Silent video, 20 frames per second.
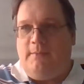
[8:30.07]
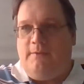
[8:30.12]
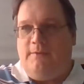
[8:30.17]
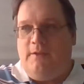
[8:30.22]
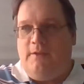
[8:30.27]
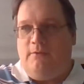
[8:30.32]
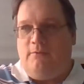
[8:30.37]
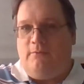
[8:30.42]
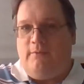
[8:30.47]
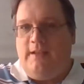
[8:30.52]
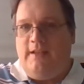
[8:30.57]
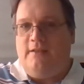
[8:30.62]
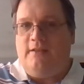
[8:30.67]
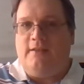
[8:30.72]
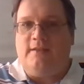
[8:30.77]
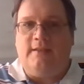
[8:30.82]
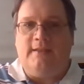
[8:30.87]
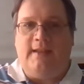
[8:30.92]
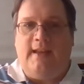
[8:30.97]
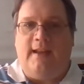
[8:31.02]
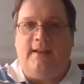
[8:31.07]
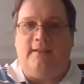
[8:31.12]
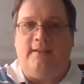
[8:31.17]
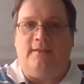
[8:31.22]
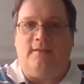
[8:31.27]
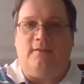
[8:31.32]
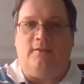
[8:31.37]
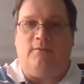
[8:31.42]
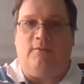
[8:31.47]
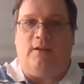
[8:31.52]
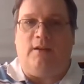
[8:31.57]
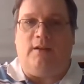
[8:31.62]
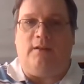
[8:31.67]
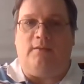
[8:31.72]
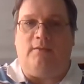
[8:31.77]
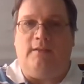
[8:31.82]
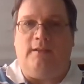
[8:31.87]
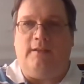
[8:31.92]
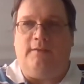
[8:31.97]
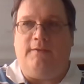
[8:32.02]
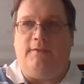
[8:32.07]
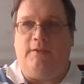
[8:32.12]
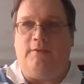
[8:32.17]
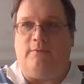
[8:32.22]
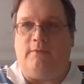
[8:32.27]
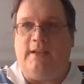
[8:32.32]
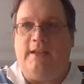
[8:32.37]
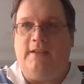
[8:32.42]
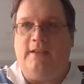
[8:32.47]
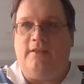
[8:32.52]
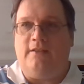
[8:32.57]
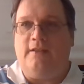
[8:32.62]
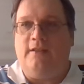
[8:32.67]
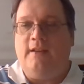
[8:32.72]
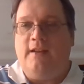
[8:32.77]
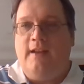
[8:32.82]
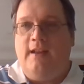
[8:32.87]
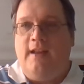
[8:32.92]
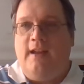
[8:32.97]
if you reach a status quo, if you reach